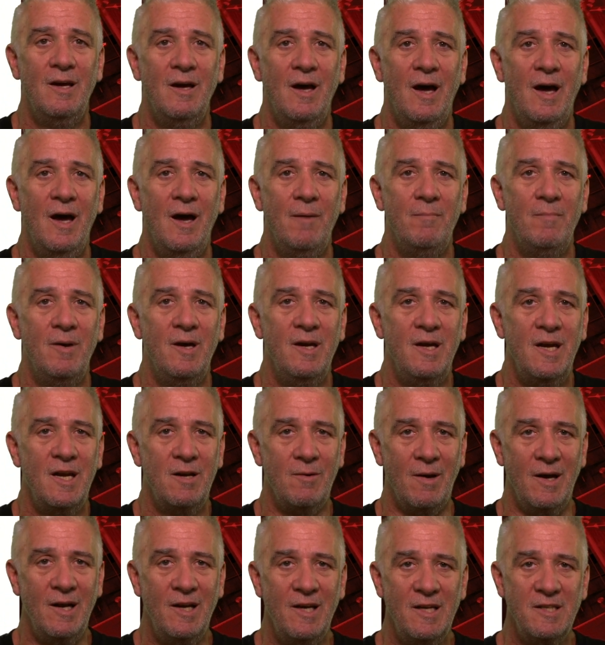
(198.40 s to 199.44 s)

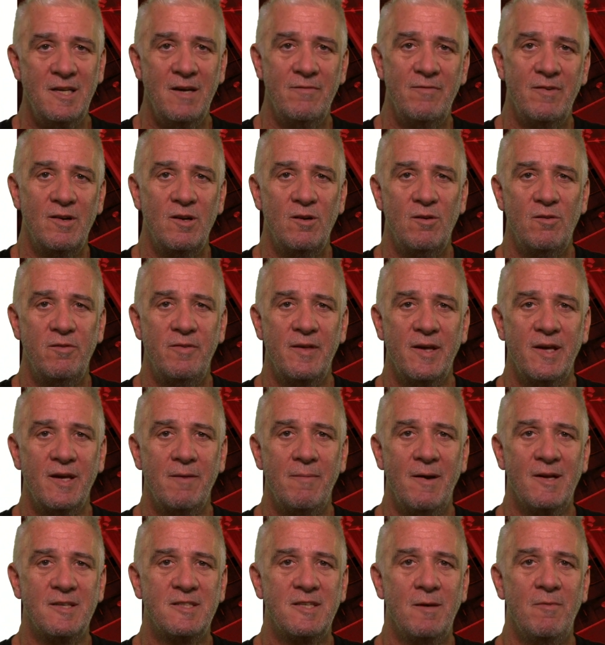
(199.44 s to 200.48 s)
Anyway, let's have a little think
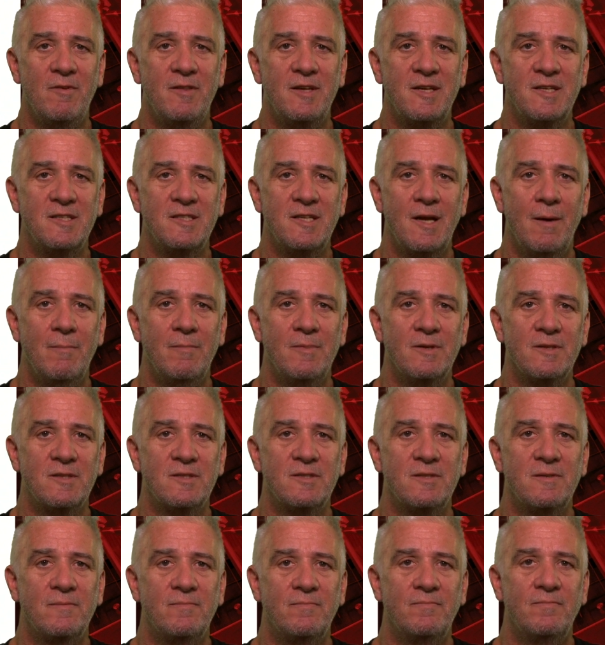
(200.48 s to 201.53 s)
about some of these
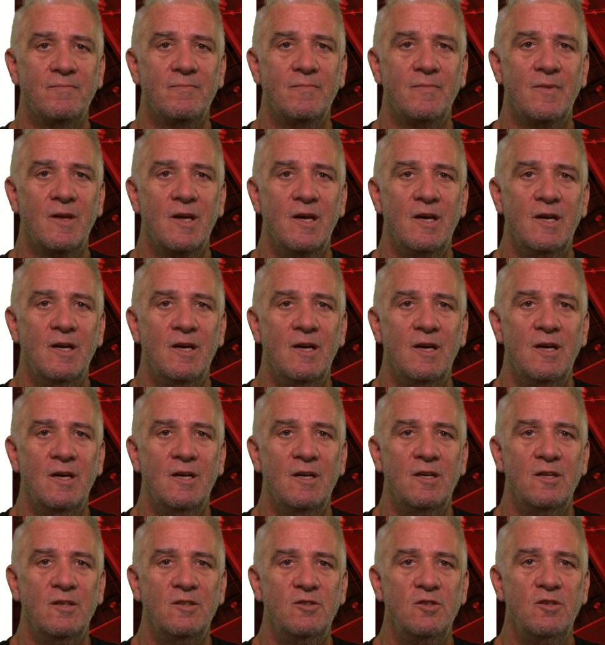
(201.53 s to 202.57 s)
numbers.
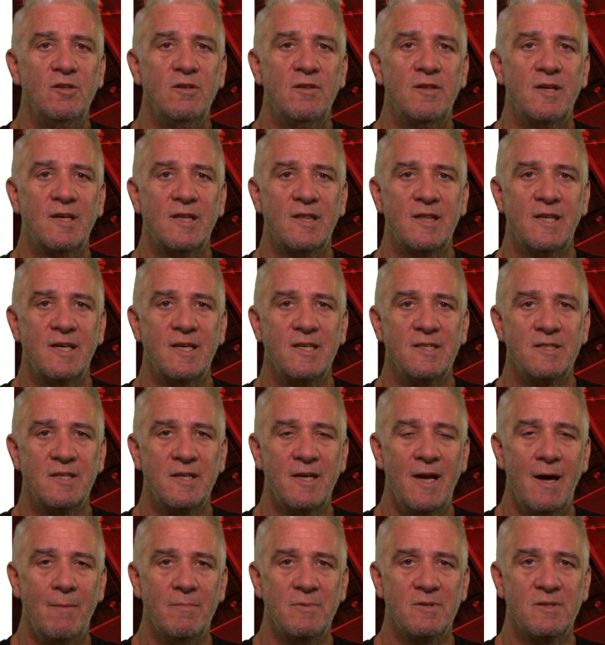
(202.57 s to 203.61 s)
Do you think these are
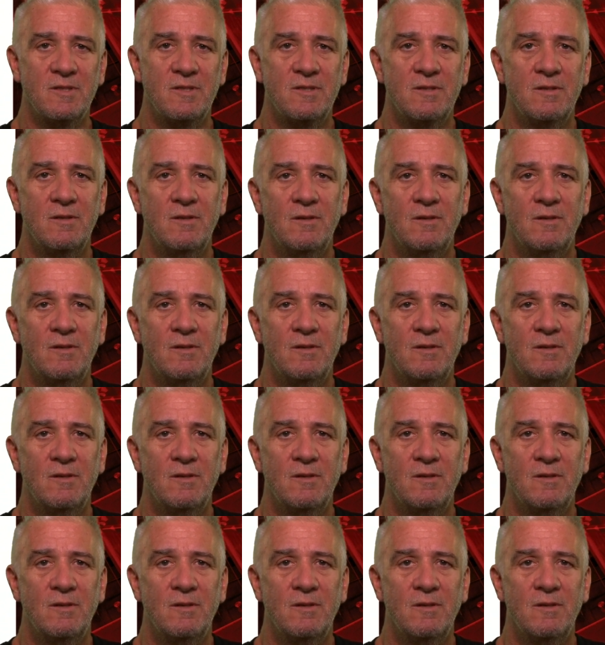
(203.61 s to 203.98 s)
numbers?